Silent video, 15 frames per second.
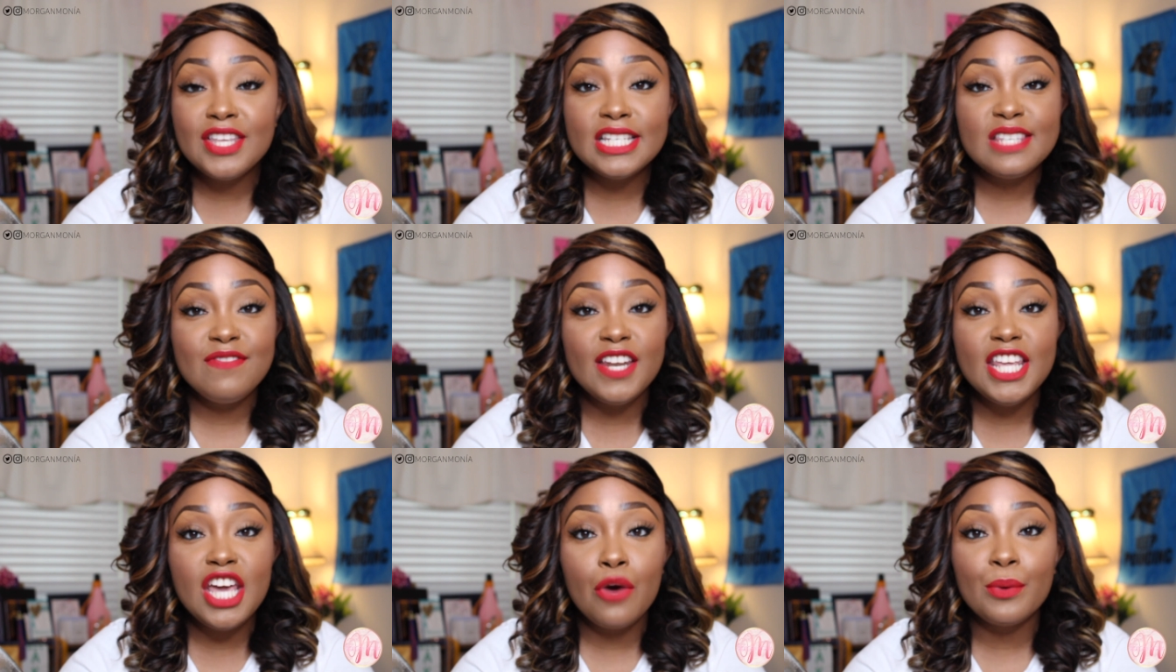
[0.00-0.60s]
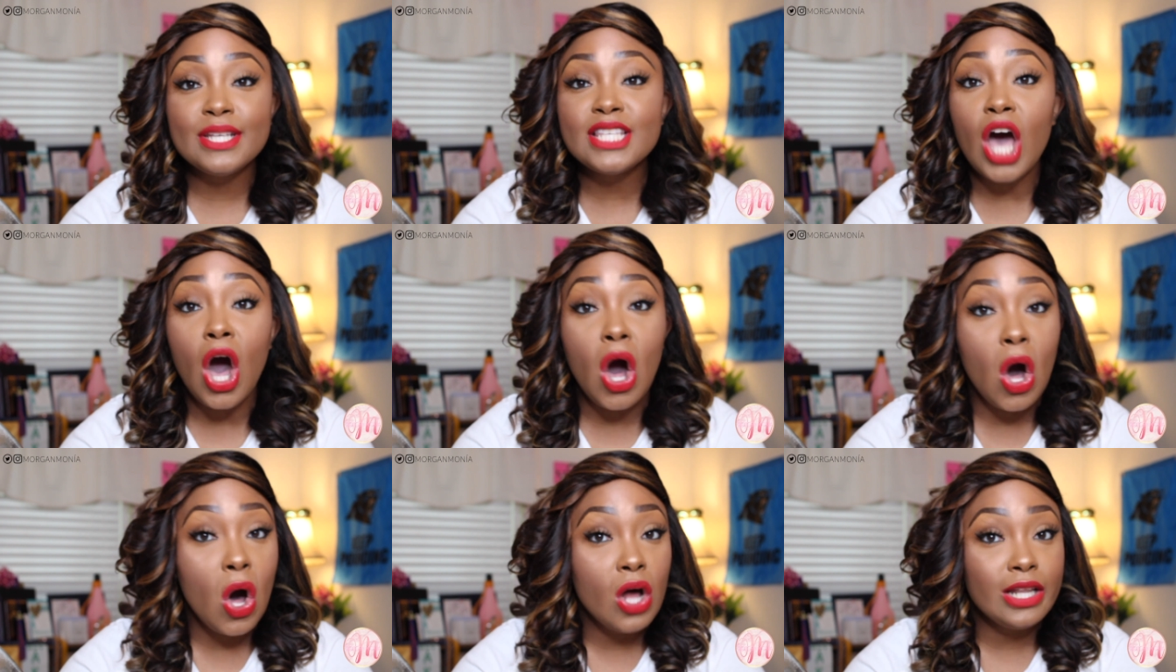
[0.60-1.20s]
this video is
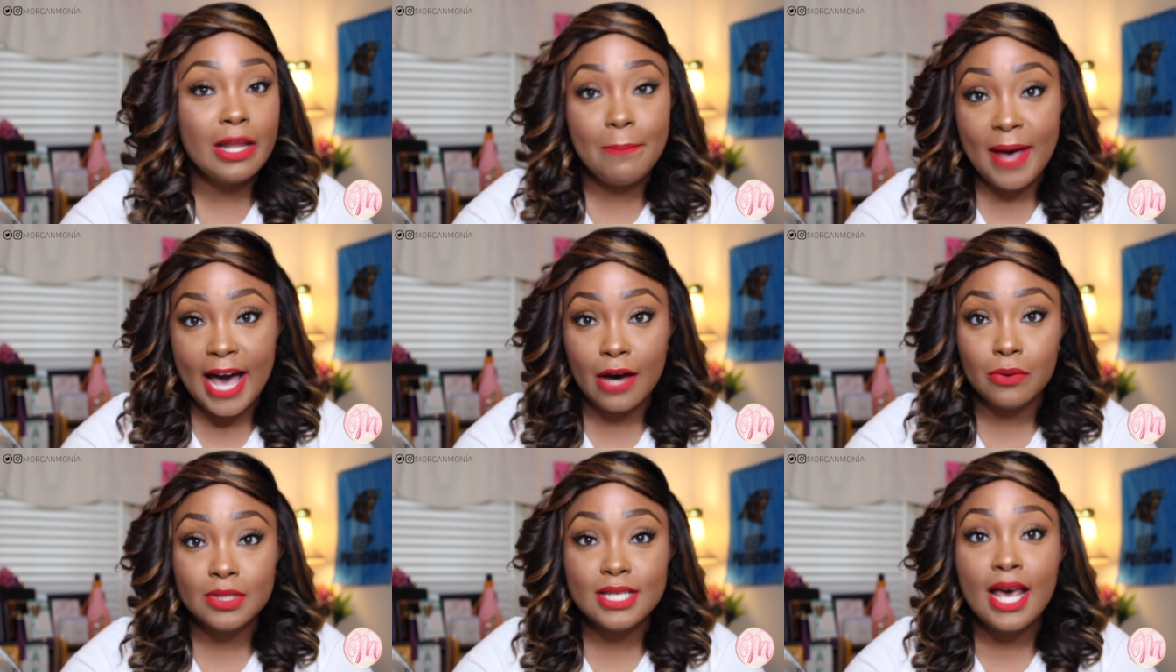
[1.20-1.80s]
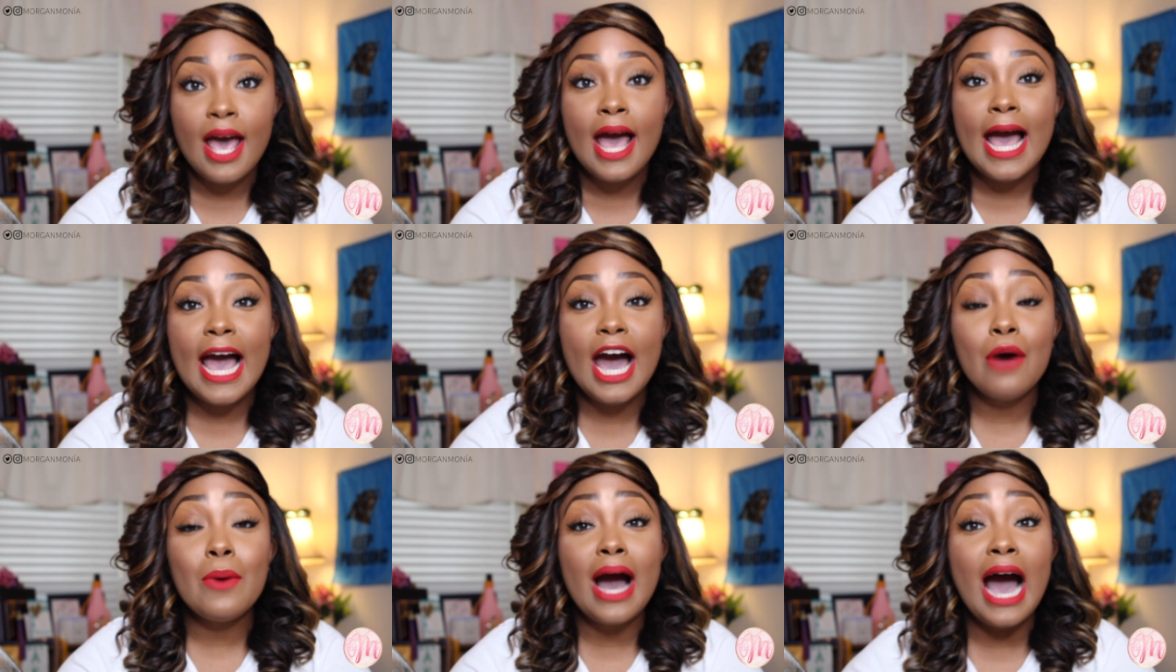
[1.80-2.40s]
all about
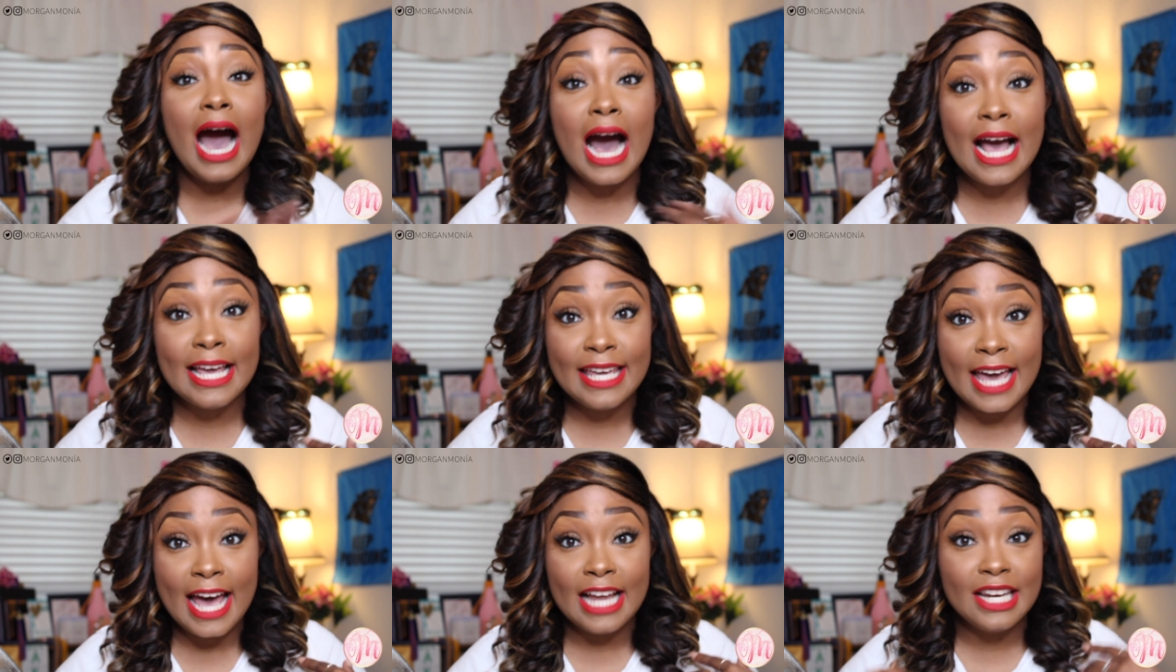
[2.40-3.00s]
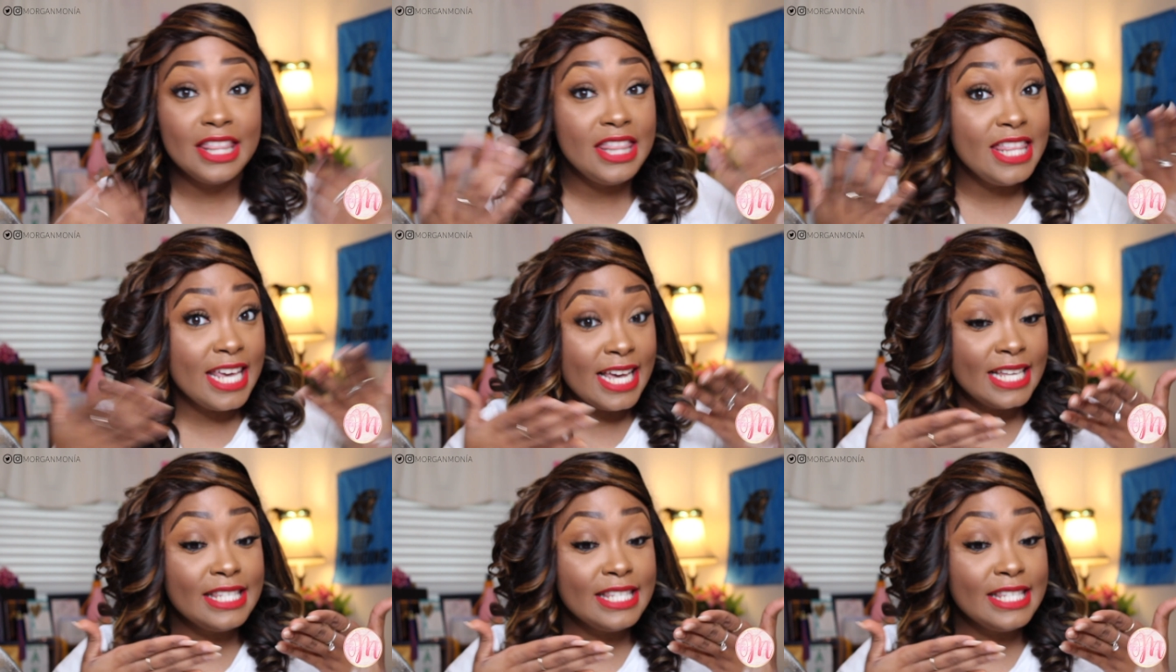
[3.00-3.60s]
how I get this